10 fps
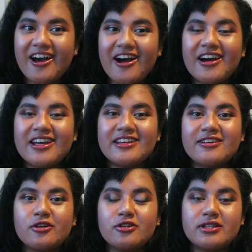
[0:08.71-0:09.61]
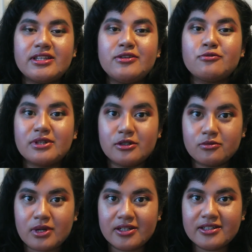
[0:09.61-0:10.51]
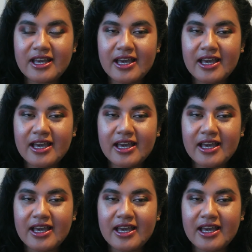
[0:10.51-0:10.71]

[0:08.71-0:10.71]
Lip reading: I got the real one,